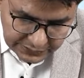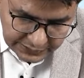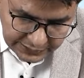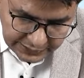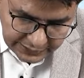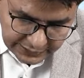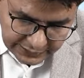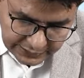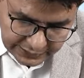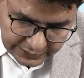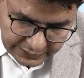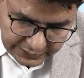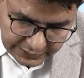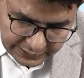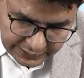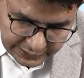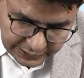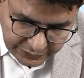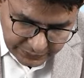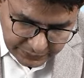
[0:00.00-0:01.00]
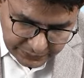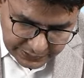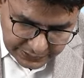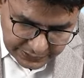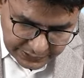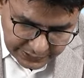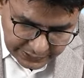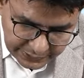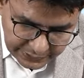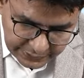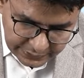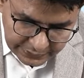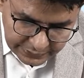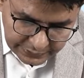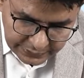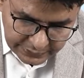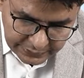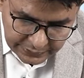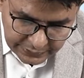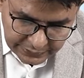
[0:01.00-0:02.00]
in the innate immunity,
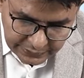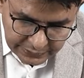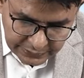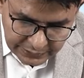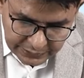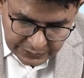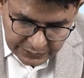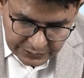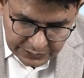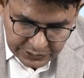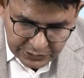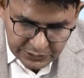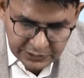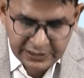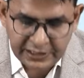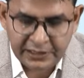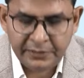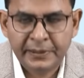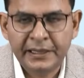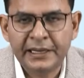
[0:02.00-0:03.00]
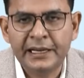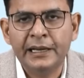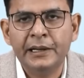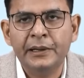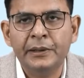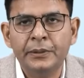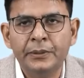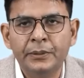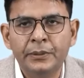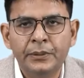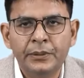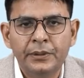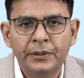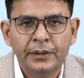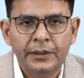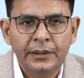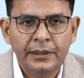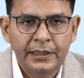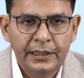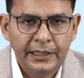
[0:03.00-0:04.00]
so let me tell you,
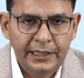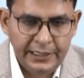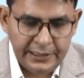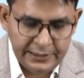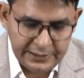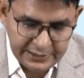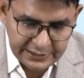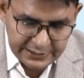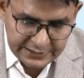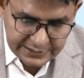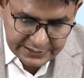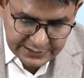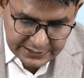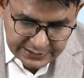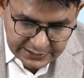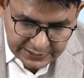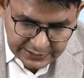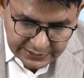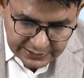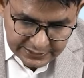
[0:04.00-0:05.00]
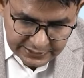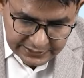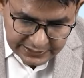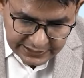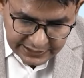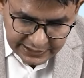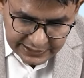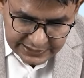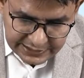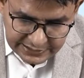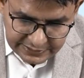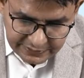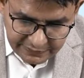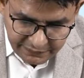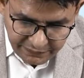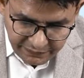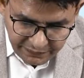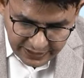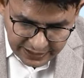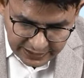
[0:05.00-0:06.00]
in this, these
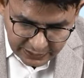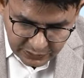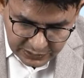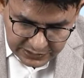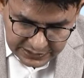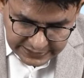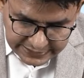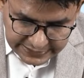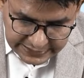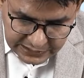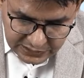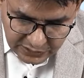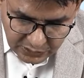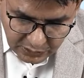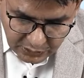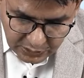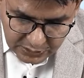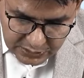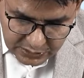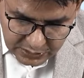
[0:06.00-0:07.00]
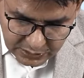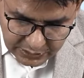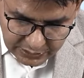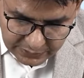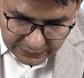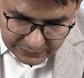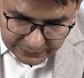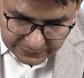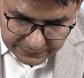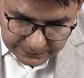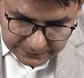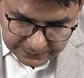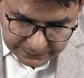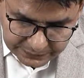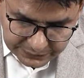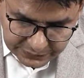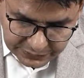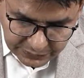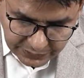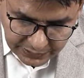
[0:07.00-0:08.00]
phagocytes also come.
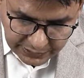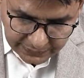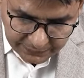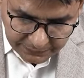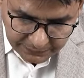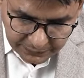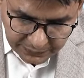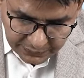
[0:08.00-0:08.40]
Okay.